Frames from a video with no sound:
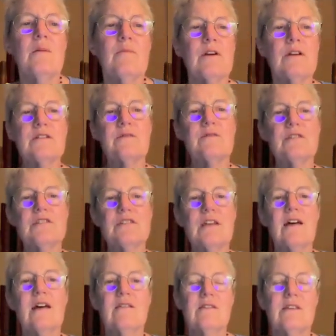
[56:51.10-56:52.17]
Prayers for
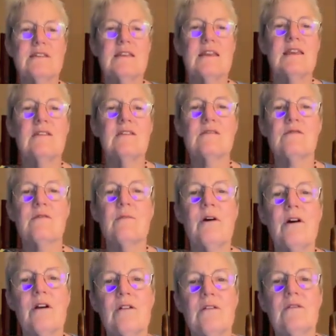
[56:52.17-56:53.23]
Jeff as he heals from
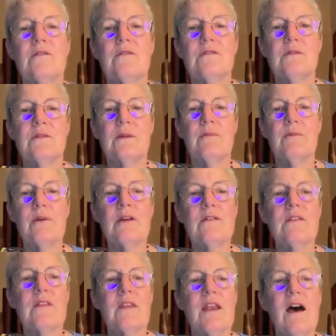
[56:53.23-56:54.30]
heart surgery.
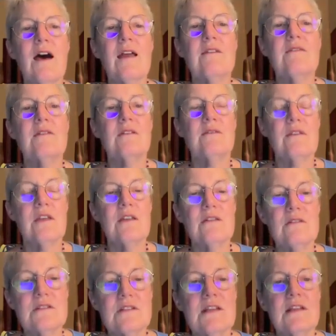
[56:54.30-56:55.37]
Prayers that I have enough
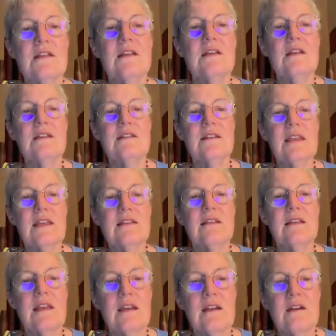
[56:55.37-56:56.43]
energy to get
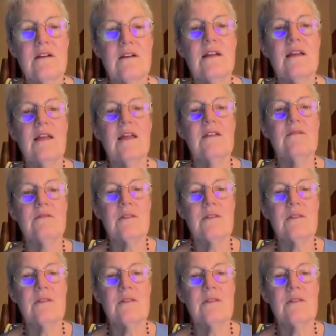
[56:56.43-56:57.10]
care and